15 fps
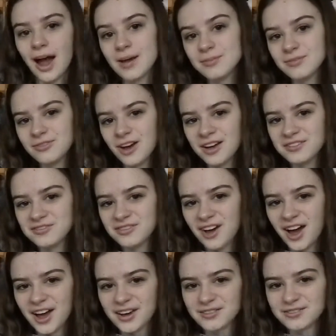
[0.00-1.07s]
I'm
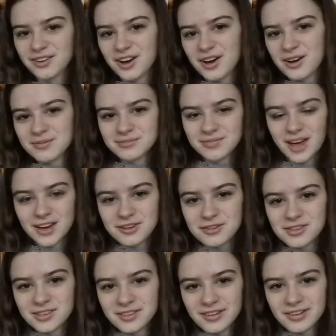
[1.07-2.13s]
5'5". I
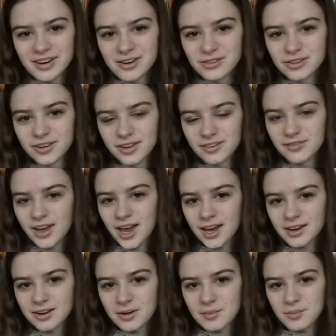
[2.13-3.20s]
know it's not an interesting
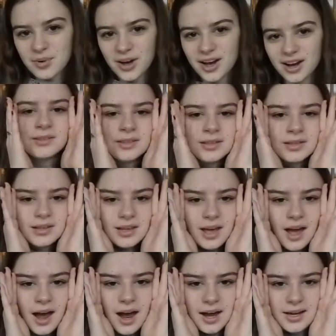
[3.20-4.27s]
fact, but
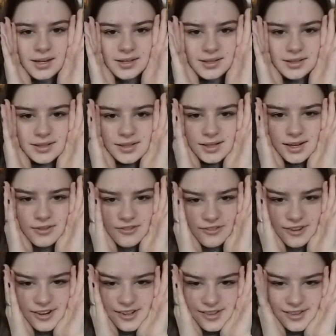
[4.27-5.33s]
height
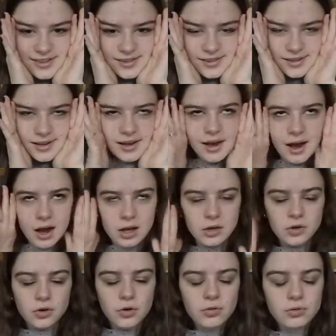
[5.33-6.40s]
difference. I
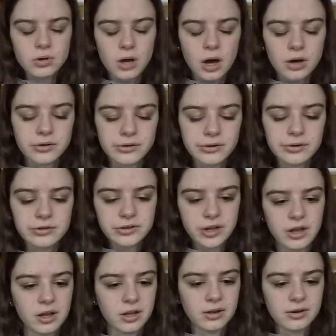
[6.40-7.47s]
don't
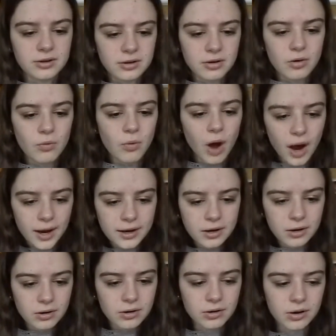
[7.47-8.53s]
understand why
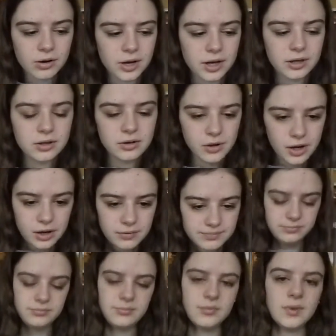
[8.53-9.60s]

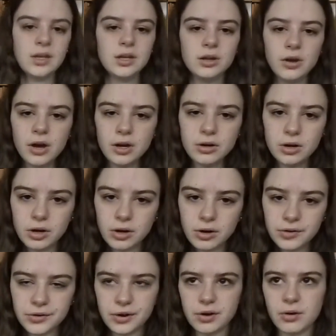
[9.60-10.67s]
you know how
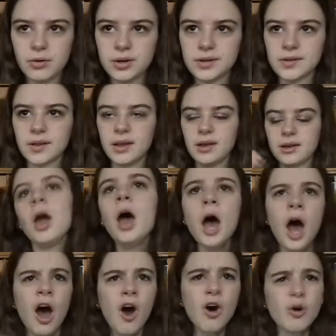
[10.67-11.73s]
girls are always like,
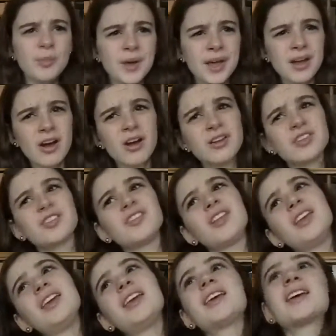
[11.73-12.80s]
oh my gosh,
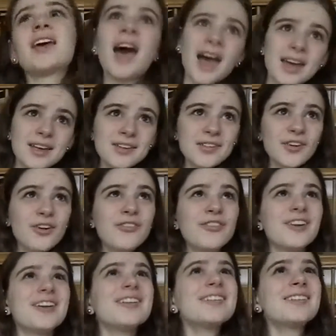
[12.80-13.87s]
like guys
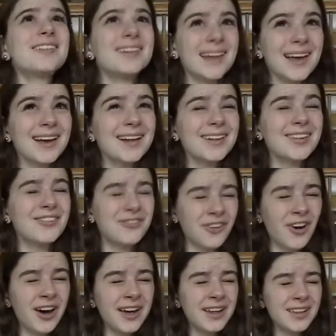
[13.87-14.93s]
over 6
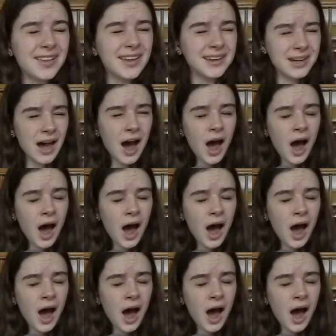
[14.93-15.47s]
foot,